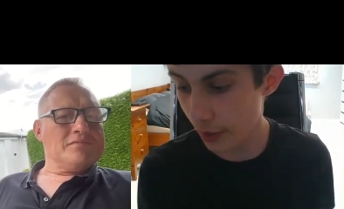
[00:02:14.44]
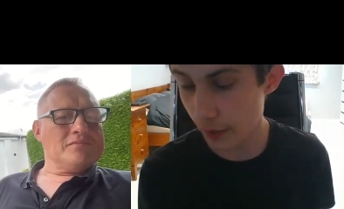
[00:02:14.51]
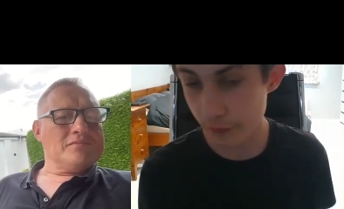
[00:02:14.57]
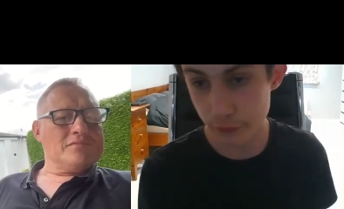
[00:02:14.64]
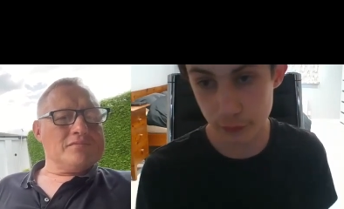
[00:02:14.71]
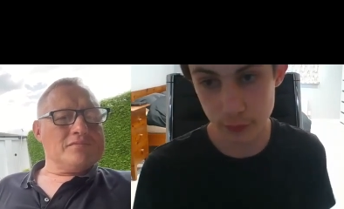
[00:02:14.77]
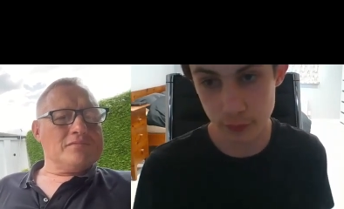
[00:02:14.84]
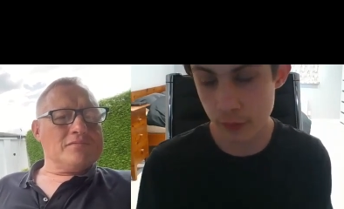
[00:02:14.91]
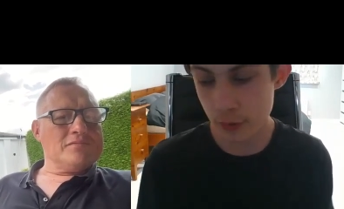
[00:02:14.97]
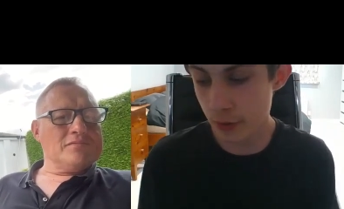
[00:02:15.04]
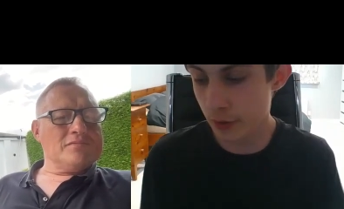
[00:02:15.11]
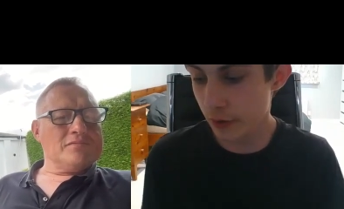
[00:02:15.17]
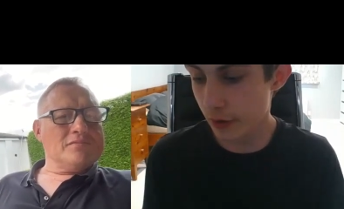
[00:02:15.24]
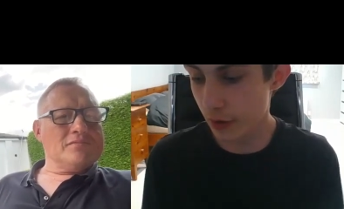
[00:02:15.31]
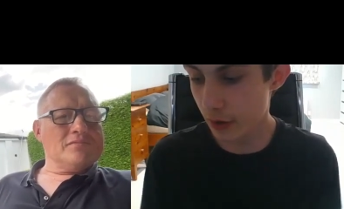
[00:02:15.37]
Speaker 1: another
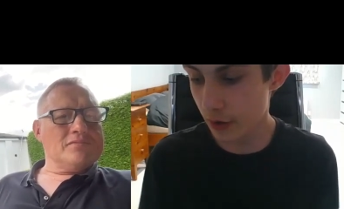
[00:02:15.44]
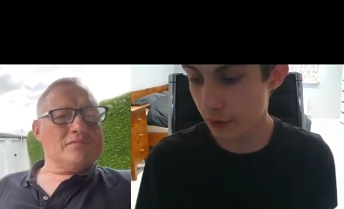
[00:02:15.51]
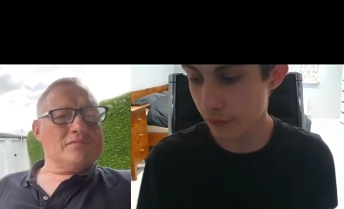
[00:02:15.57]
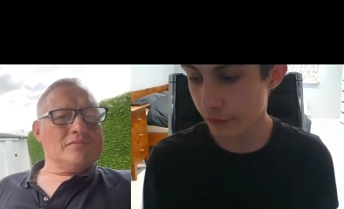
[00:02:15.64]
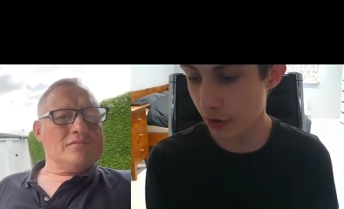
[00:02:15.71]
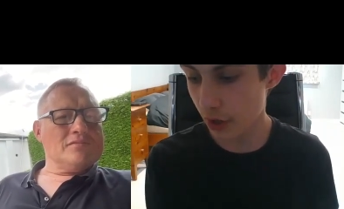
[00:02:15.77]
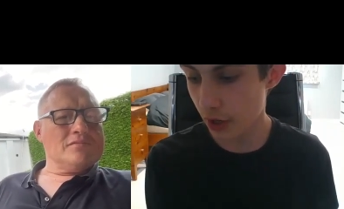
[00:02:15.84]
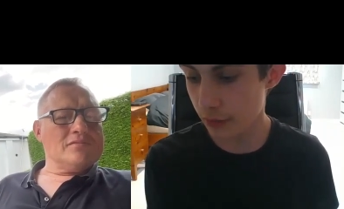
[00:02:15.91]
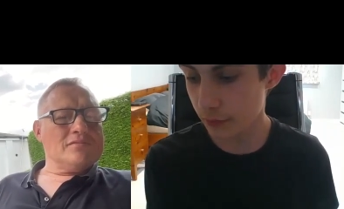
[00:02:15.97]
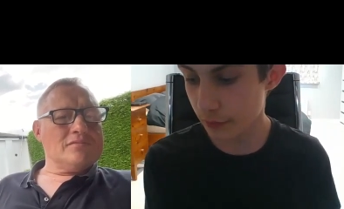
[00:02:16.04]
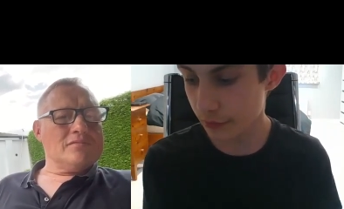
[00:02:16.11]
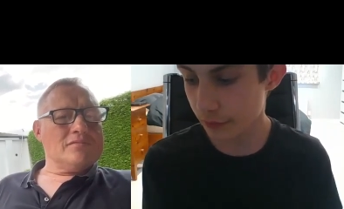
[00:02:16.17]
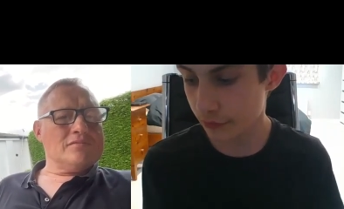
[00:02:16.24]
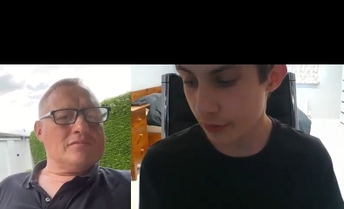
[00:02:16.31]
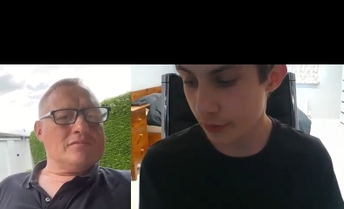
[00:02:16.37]
uh, fight
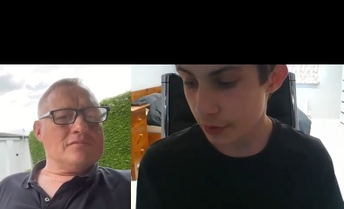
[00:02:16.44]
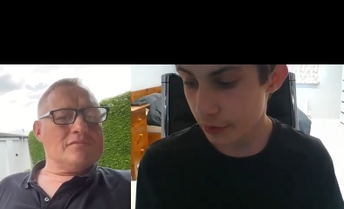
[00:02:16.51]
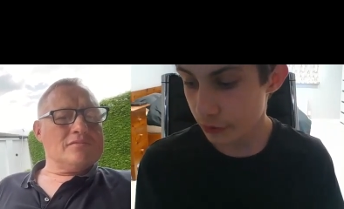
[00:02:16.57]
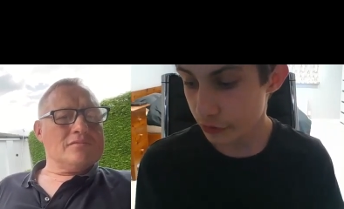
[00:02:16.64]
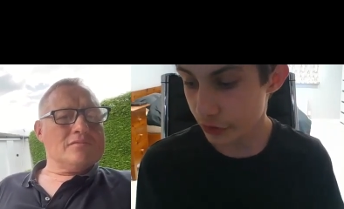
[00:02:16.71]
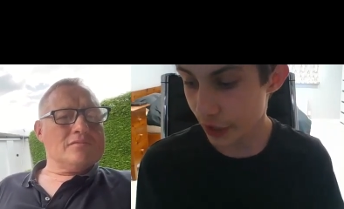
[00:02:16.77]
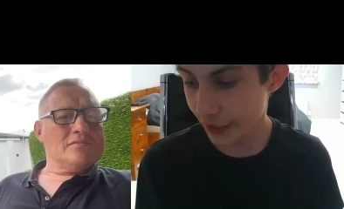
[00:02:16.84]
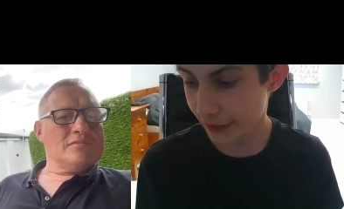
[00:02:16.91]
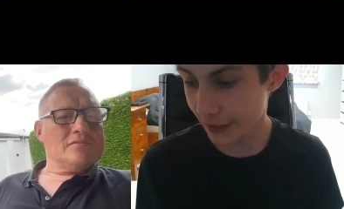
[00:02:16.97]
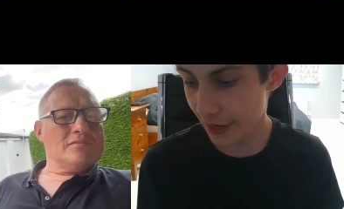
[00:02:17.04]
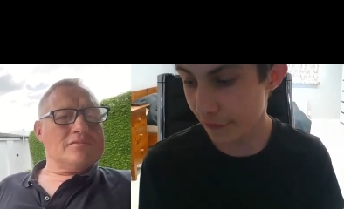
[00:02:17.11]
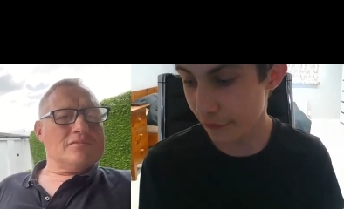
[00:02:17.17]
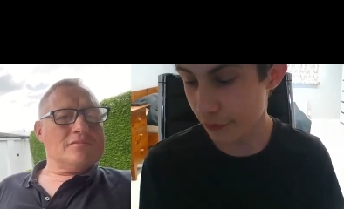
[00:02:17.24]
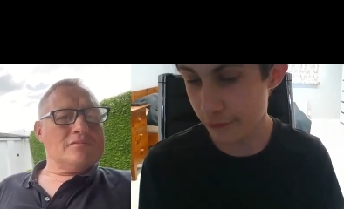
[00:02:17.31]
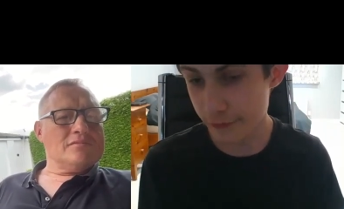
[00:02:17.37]
with Zach
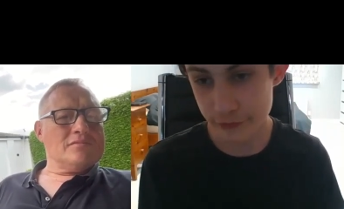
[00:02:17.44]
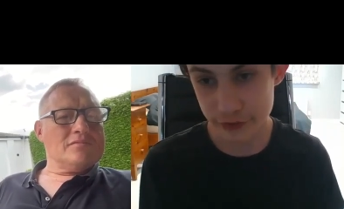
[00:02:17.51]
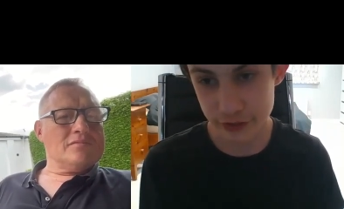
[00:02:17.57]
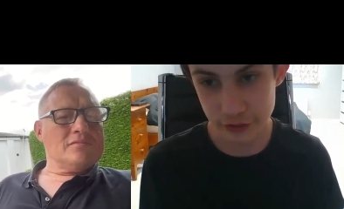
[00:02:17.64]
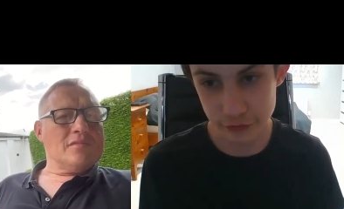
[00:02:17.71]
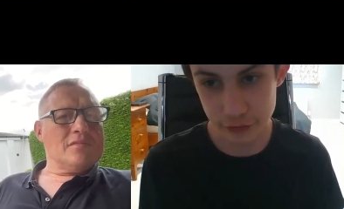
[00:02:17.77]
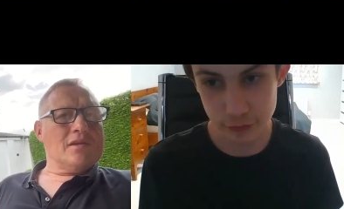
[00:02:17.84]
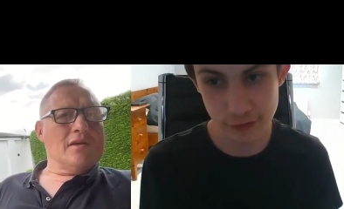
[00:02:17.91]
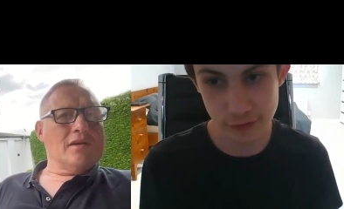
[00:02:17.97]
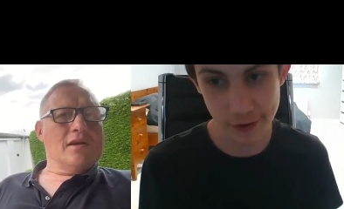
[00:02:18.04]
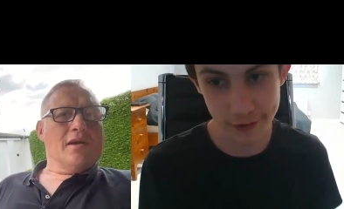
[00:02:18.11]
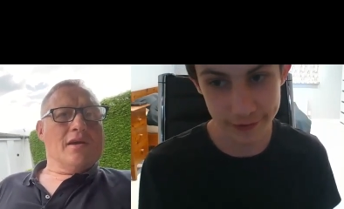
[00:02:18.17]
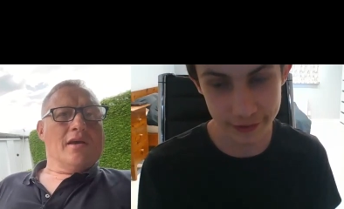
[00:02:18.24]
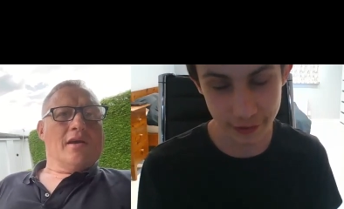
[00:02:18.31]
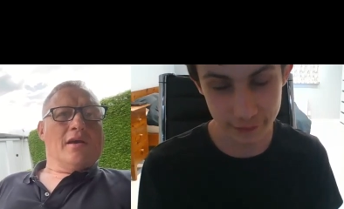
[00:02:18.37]
Evans. You do
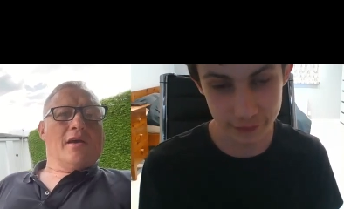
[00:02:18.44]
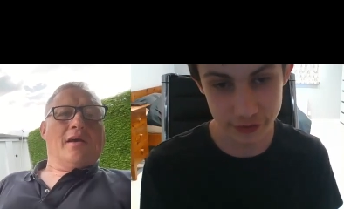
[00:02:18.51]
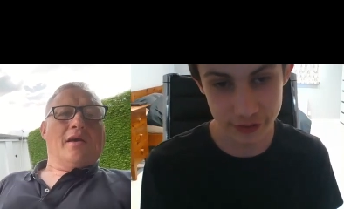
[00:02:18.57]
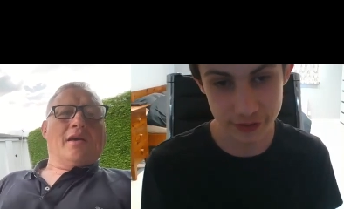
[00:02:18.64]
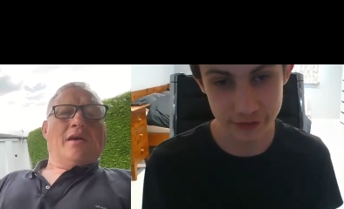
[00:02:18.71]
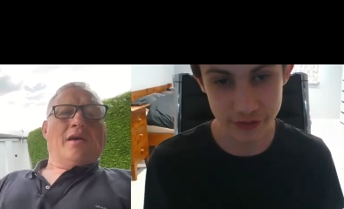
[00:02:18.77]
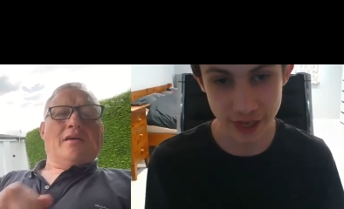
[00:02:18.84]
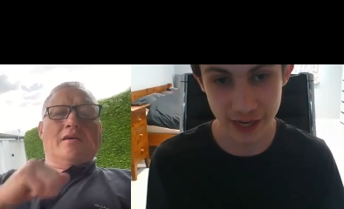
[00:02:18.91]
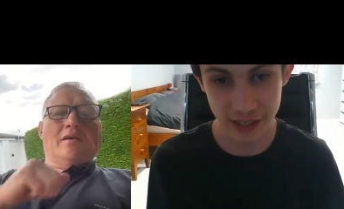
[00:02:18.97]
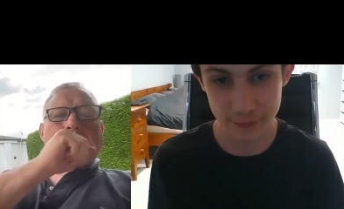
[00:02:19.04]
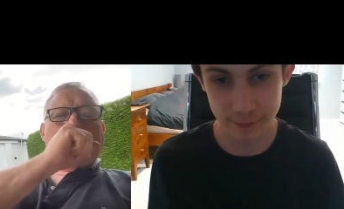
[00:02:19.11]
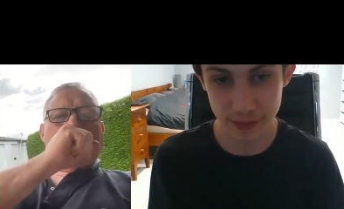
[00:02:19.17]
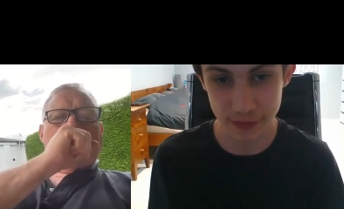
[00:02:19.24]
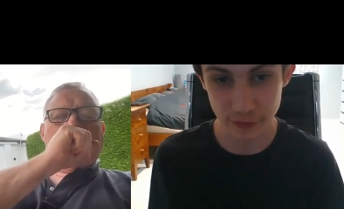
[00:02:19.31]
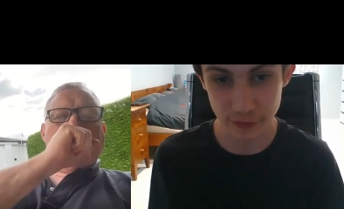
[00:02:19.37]
like I've seen Zach's
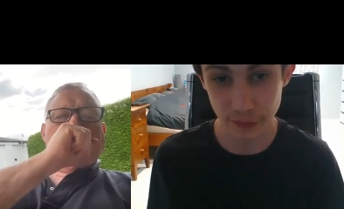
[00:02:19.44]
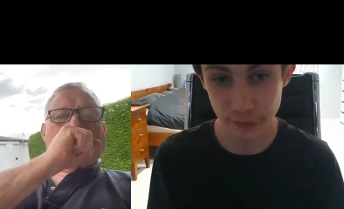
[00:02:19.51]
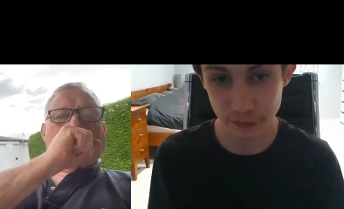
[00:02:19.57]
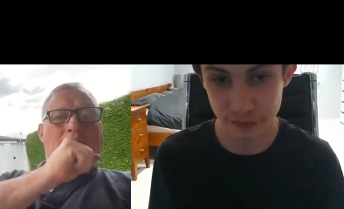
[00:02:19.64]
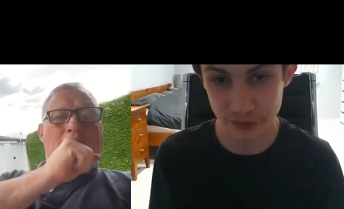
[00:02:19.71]
been on a